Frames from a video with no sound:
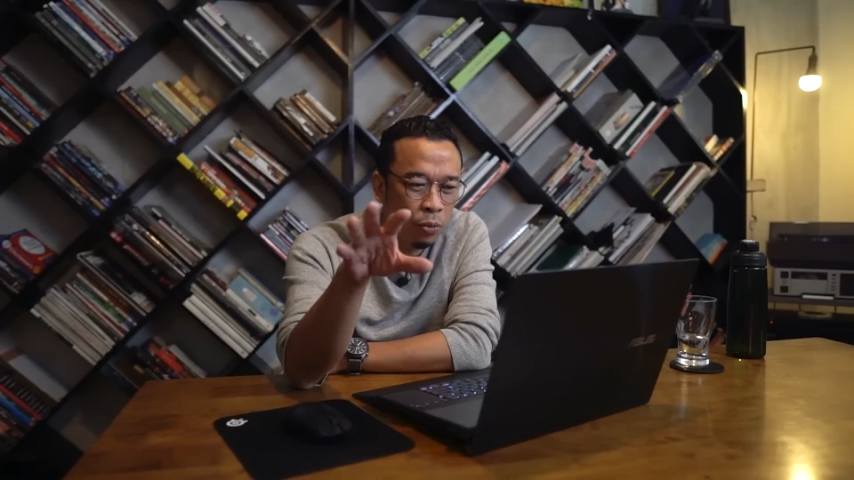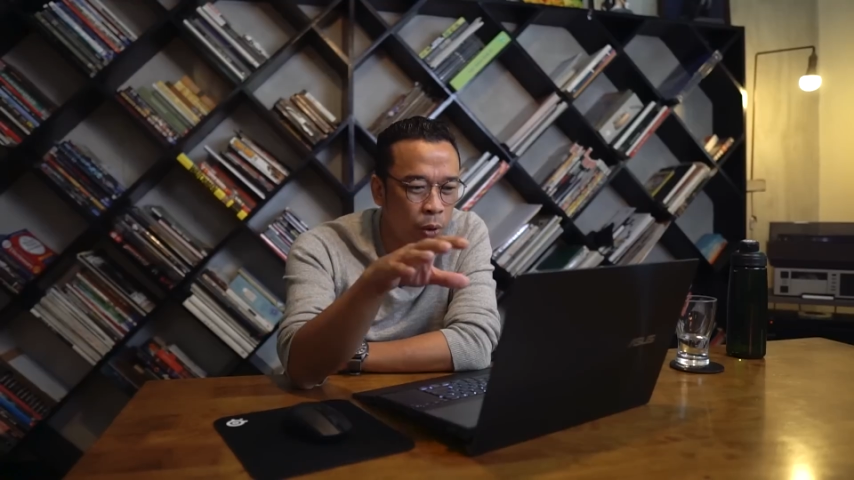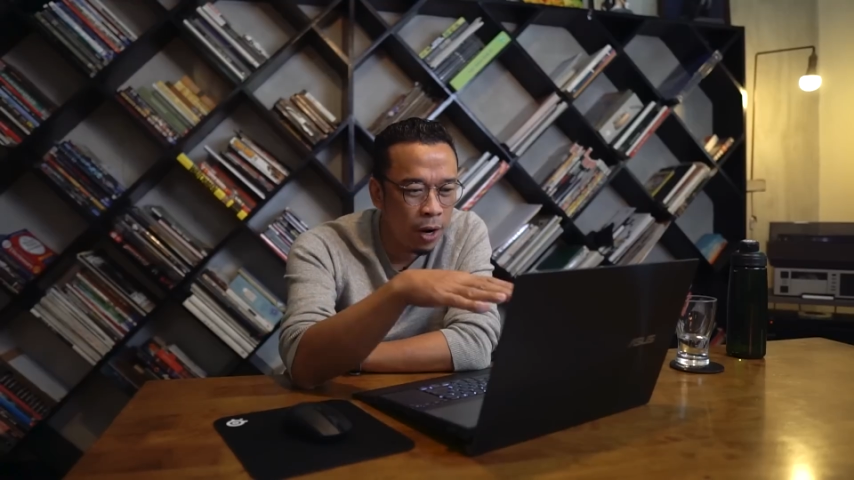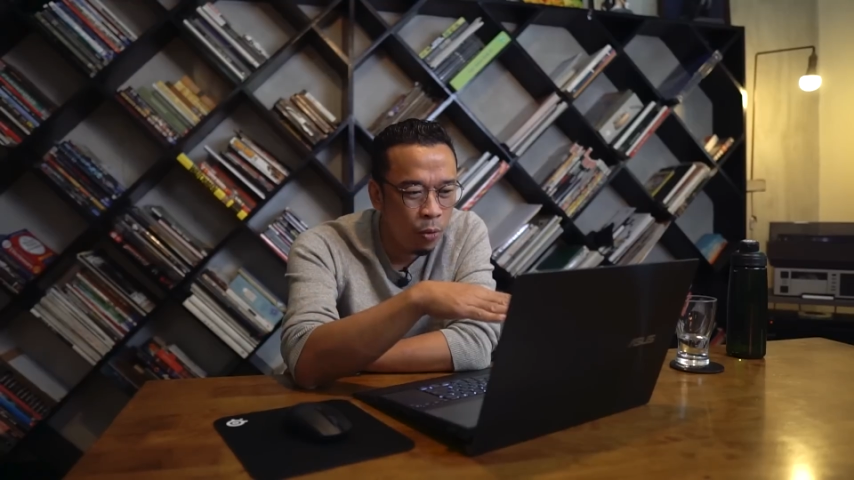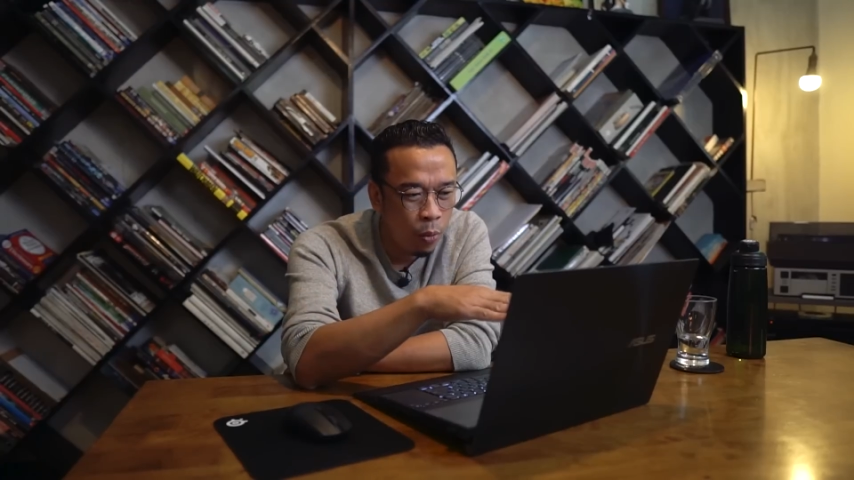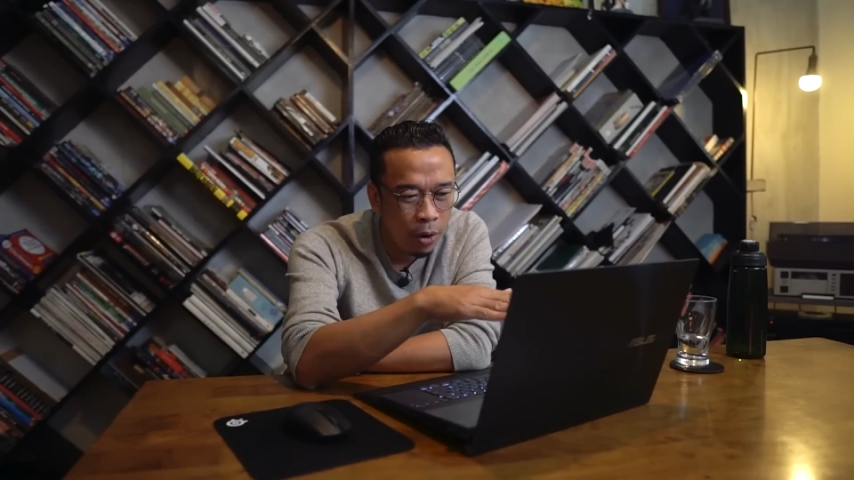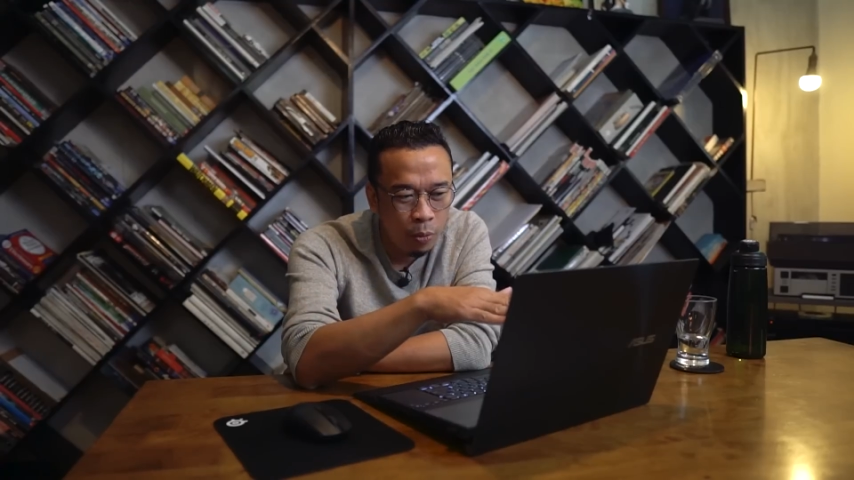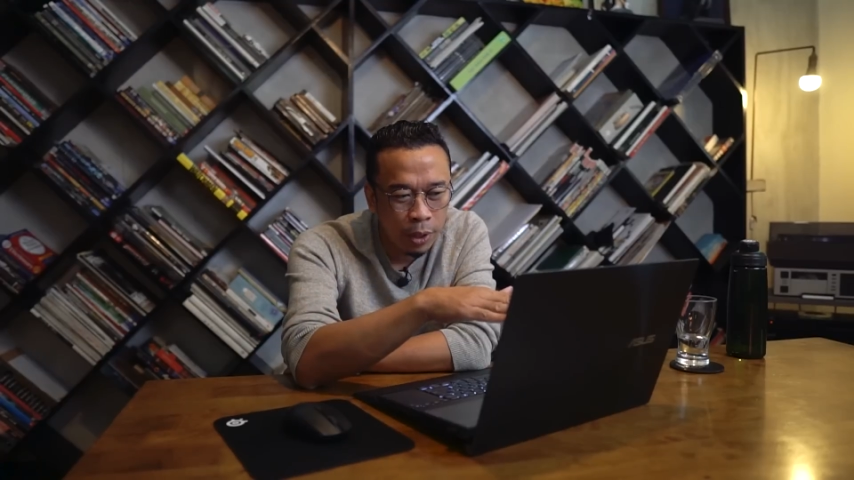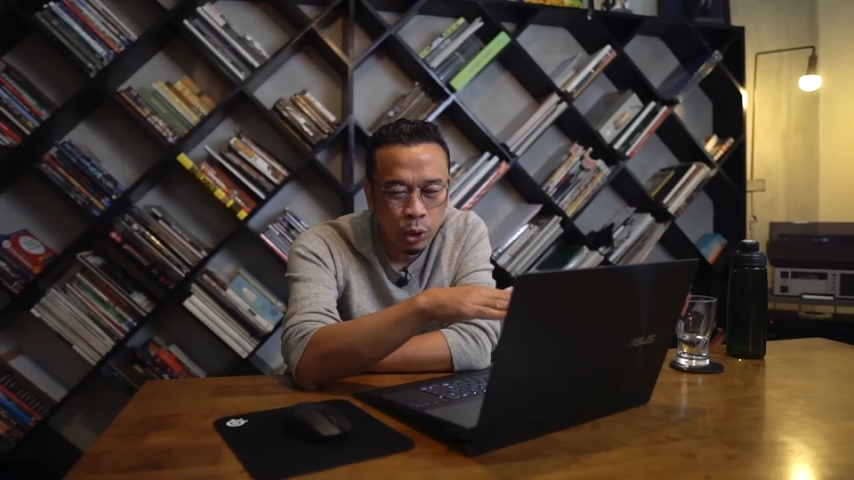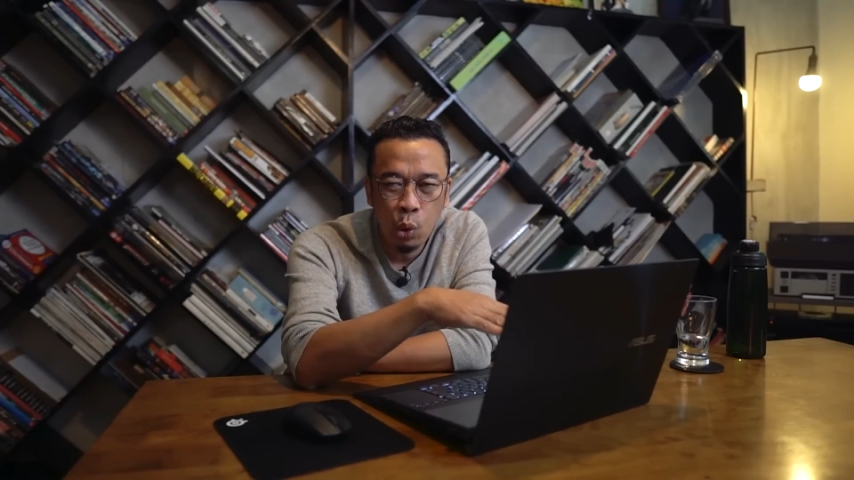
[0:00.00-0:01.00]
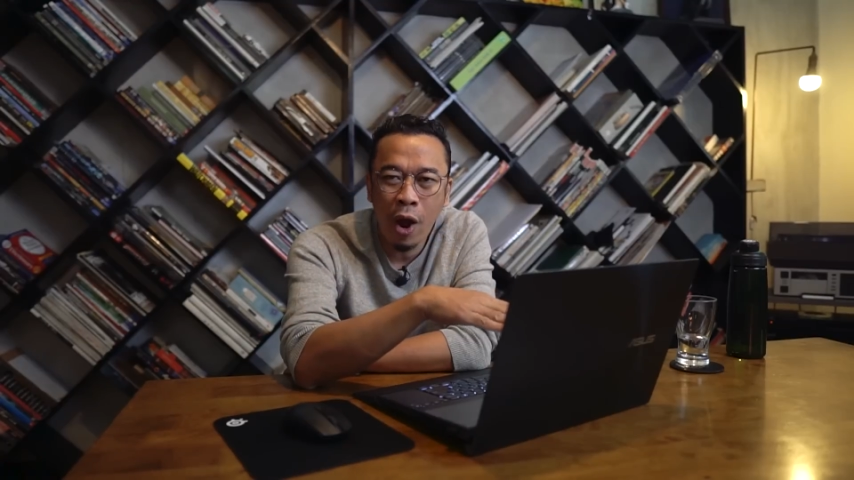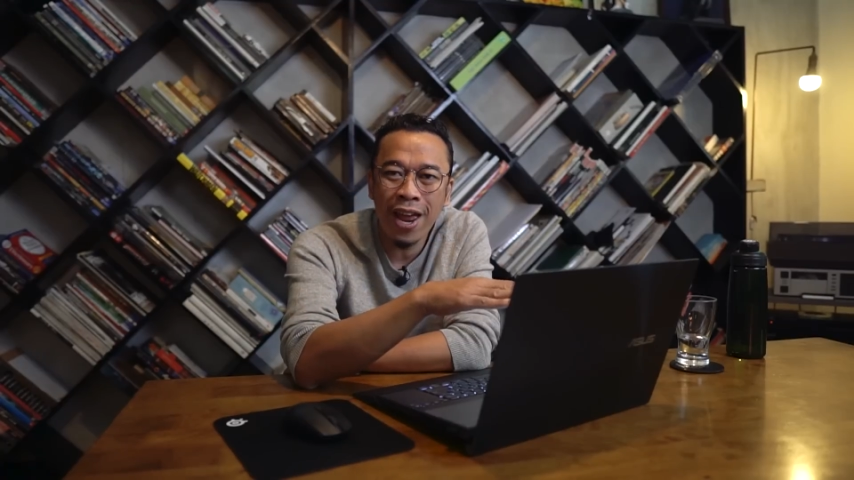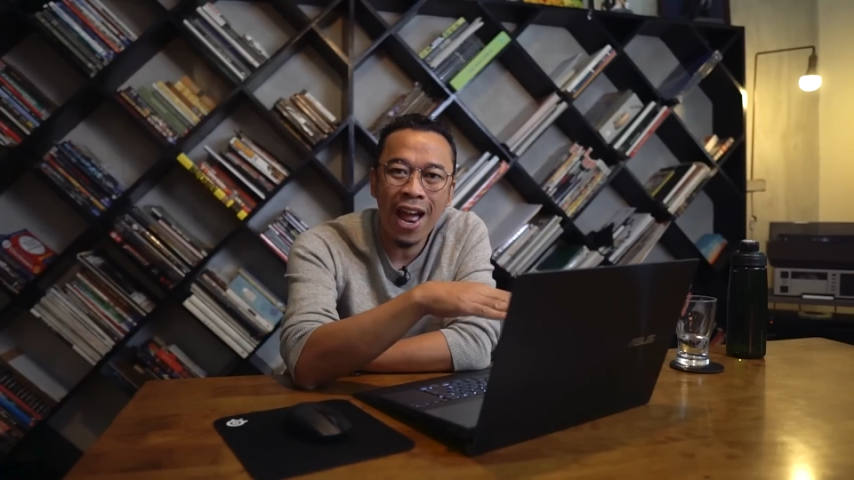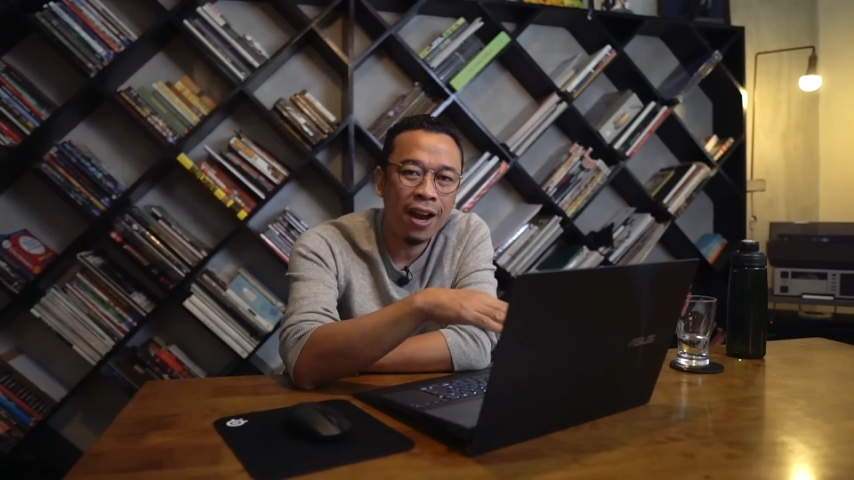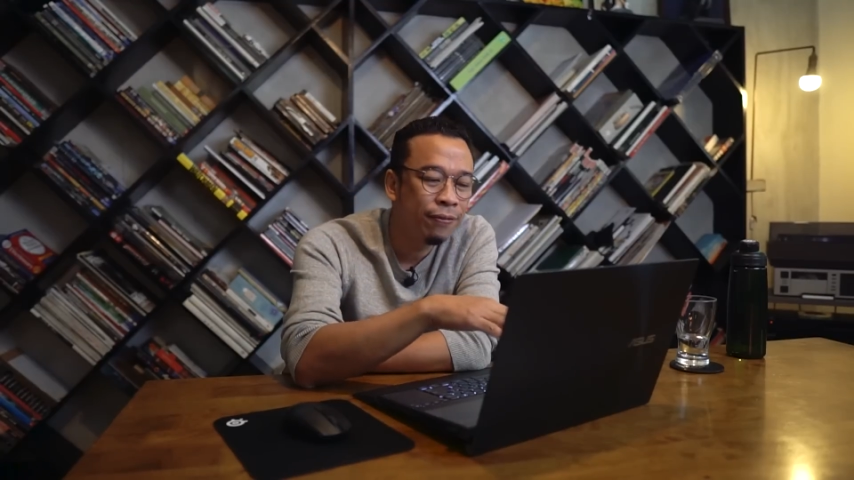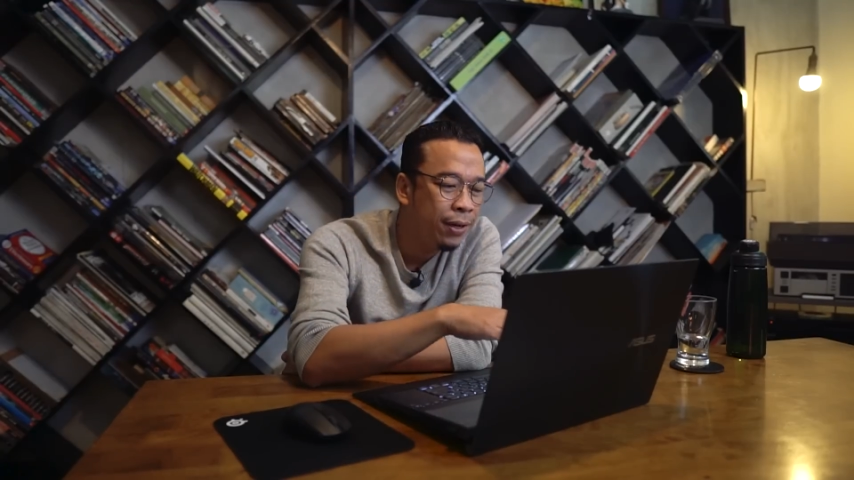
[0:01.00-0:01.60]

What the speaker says: what do I have